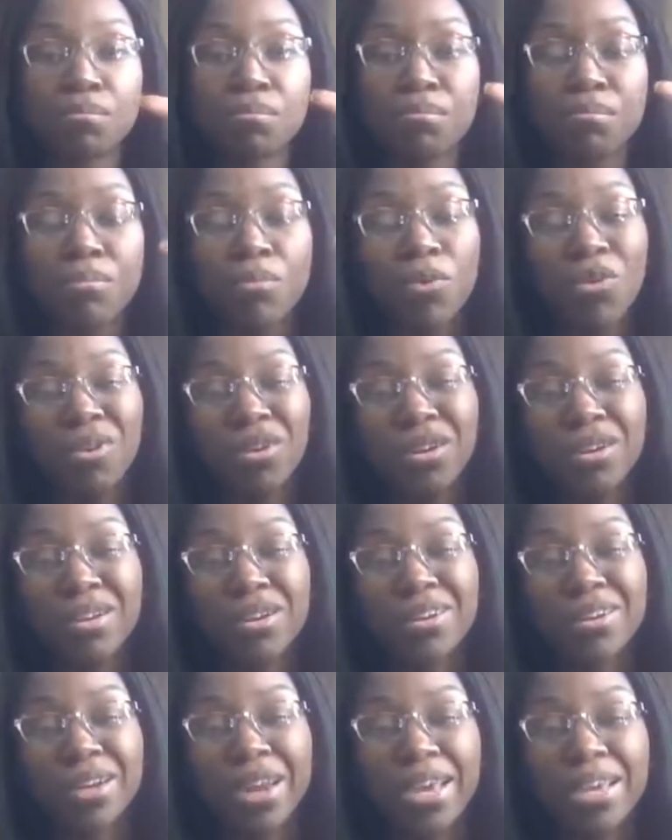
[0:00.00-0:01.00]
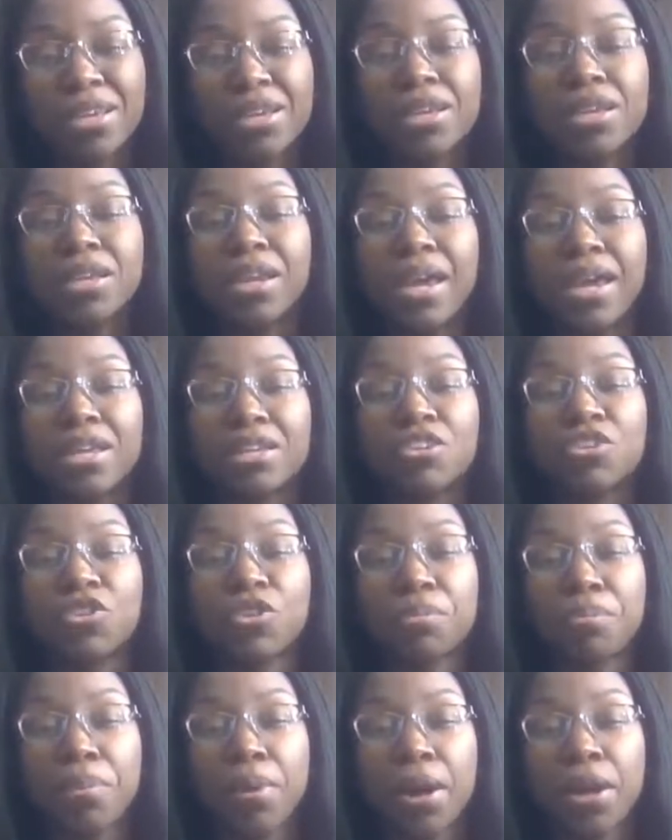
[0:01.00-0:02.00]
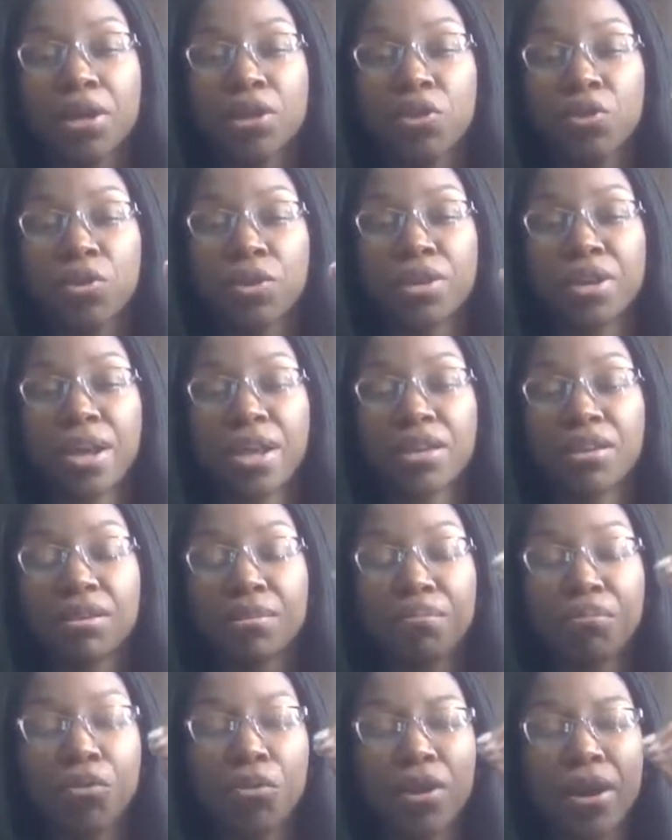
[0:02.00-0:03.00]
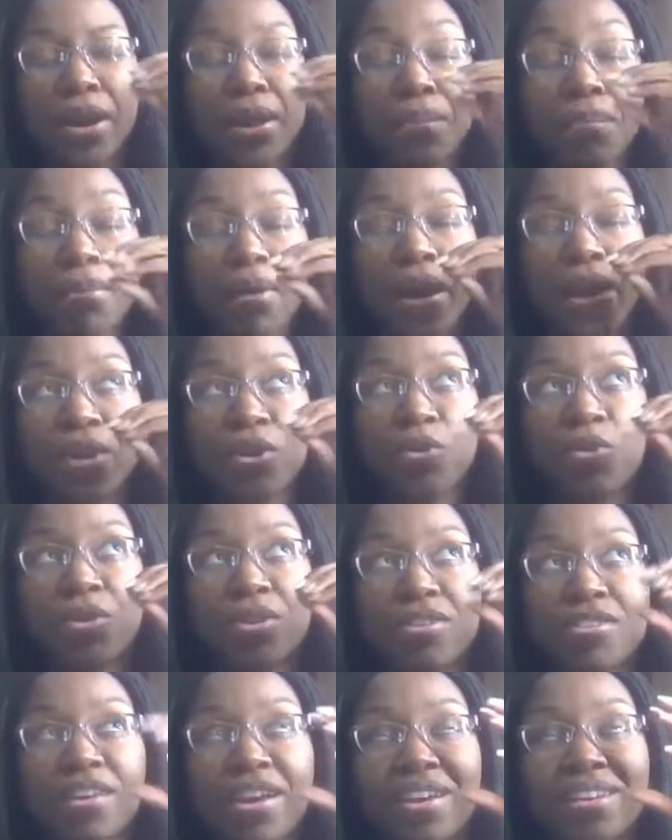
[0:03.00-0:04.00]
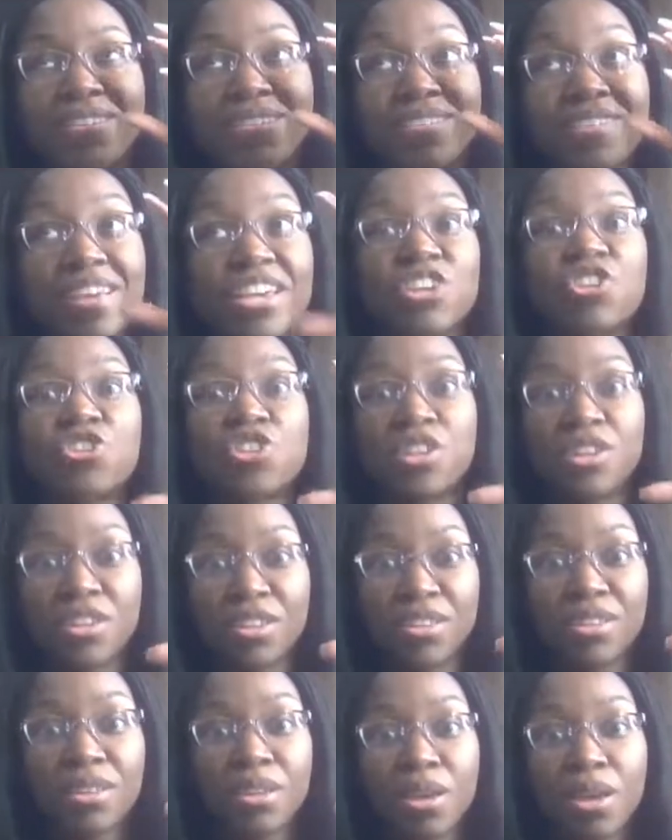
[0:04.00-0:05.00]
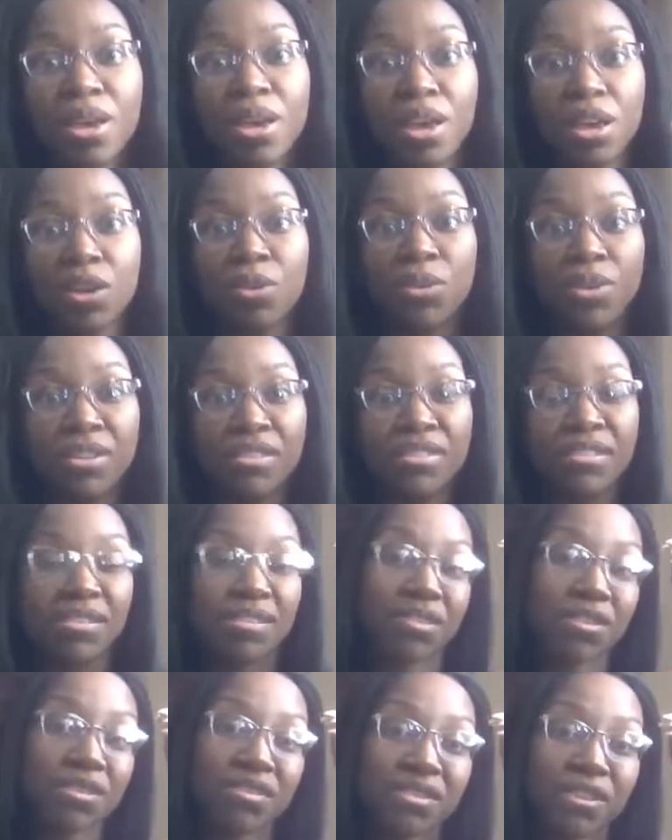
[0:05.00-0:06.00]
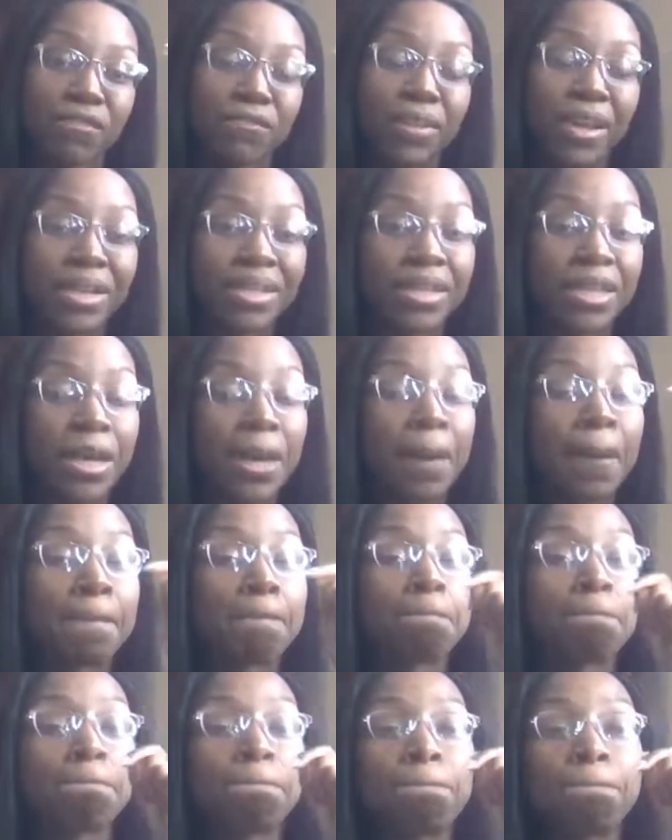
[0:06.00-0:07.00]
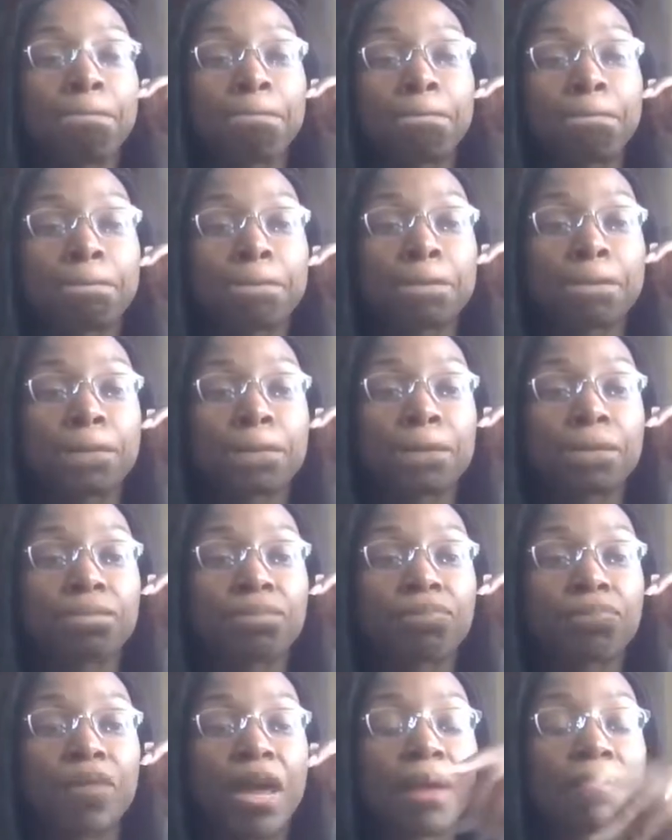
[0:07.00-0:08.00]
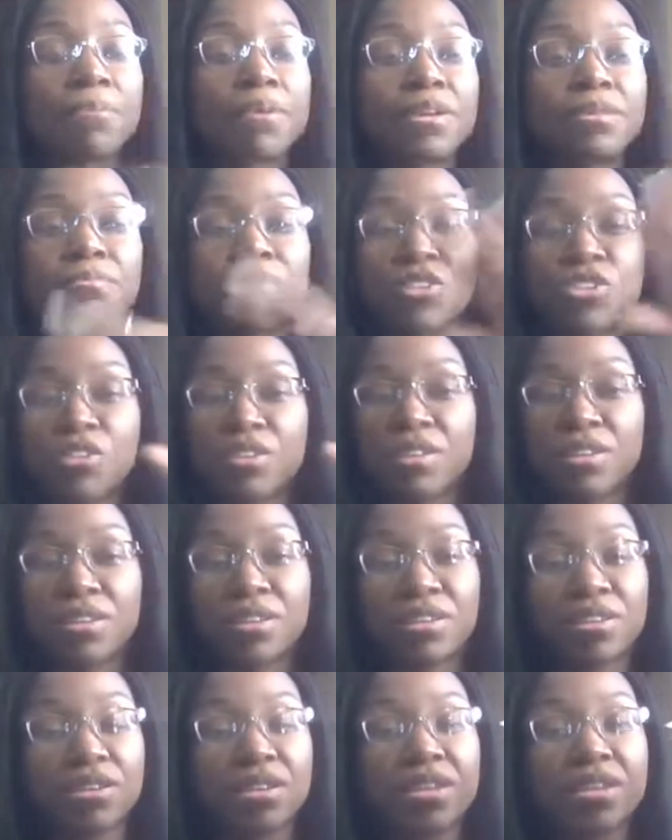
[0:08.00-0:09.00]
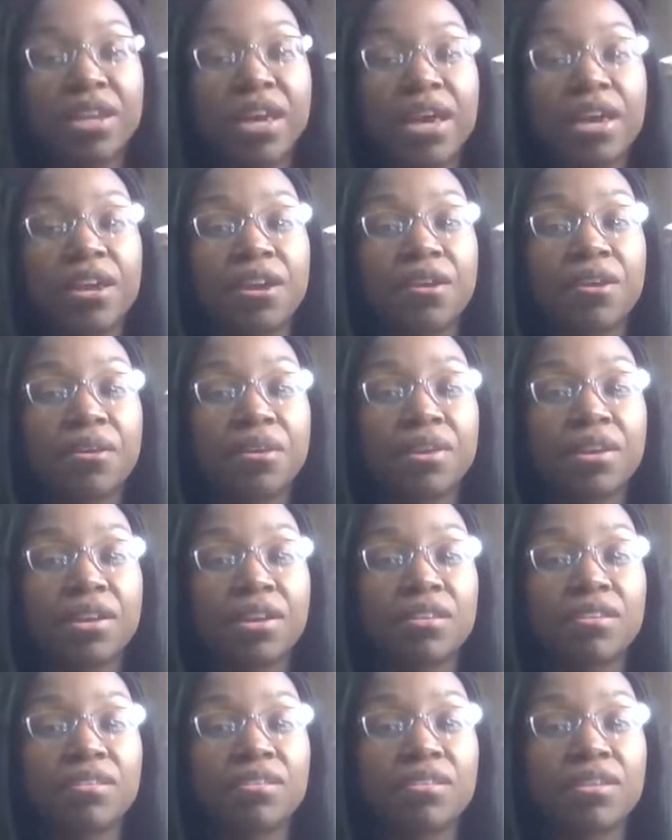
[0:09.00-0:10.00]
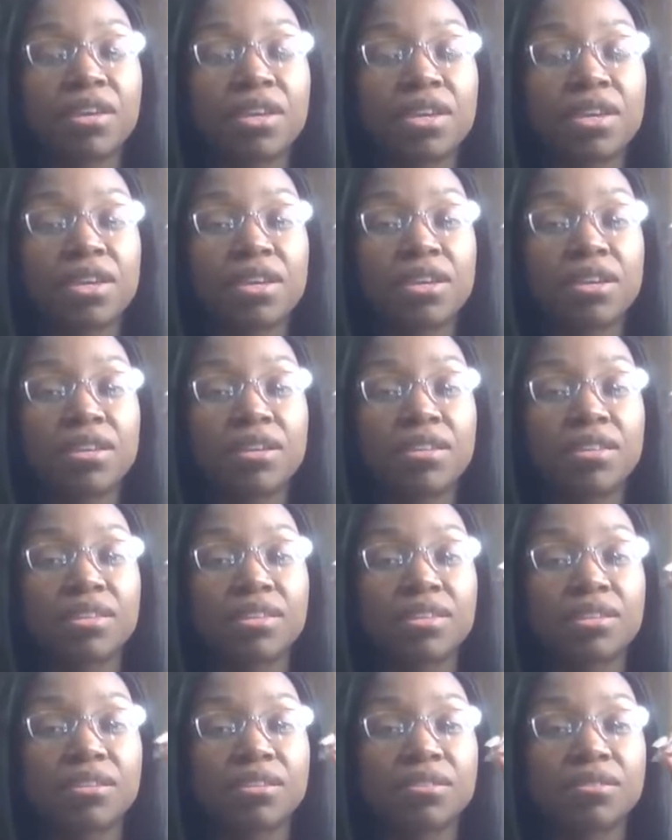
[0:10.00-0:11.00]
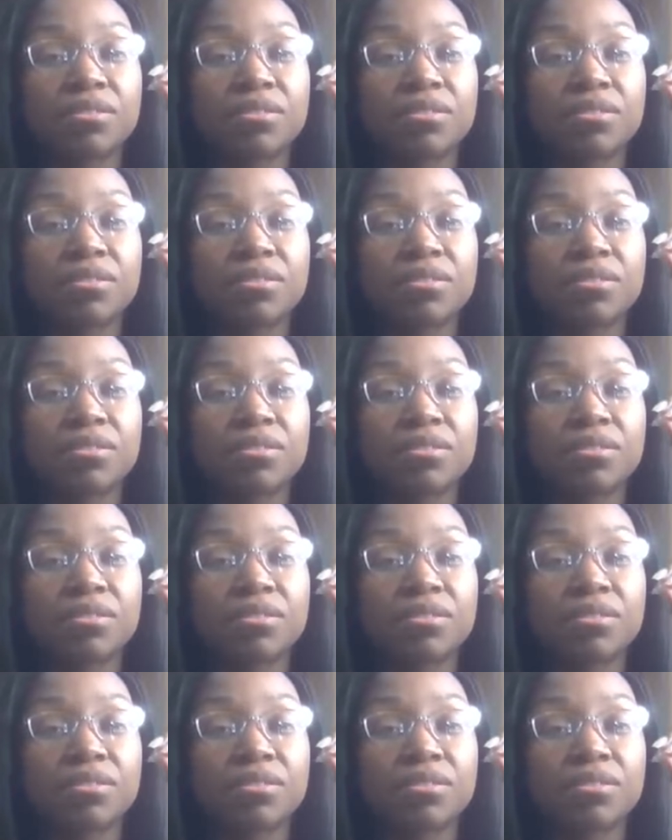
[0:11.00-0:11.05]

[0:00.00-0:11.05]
more likely like your prioritization questions and stuff like that. I pretty much did good in that area, and